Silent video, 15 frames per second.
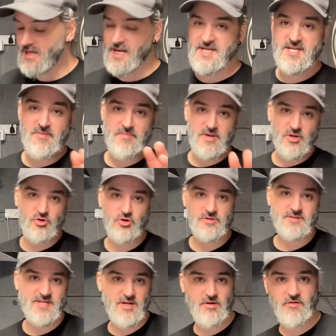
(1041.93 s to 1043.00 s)
He did me a good
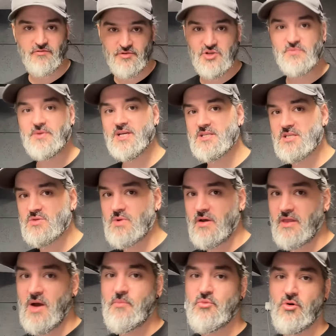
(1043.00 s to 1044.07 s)
deal on a few bits as well that
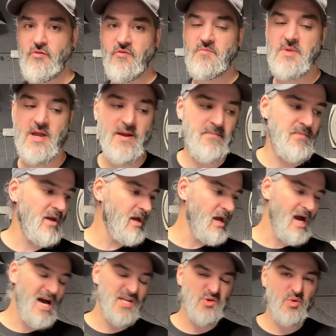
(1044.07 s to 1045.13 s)
I bought from him.
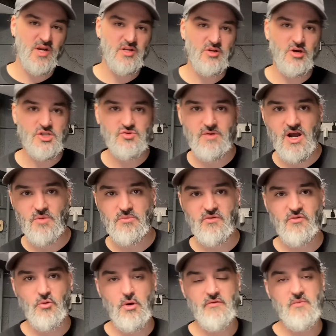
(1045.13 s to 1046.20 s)
Had a quick nose around
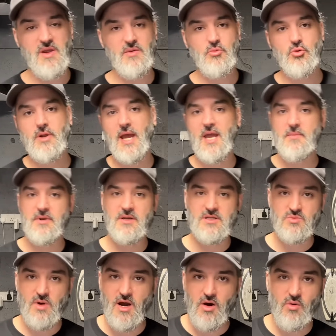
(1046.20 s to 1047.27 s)
before other people came in as
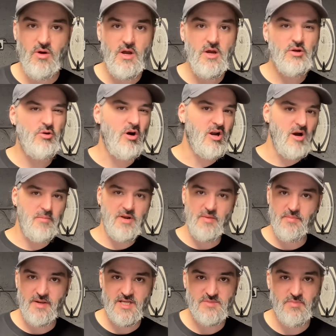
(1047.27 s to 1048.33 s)
well. Got a couple of
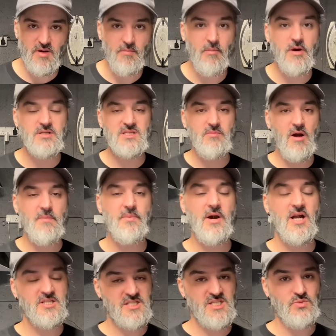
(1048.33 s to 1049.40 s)
bits, but most of my
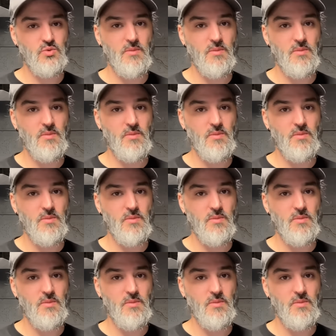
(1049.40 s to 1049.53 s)
purchases were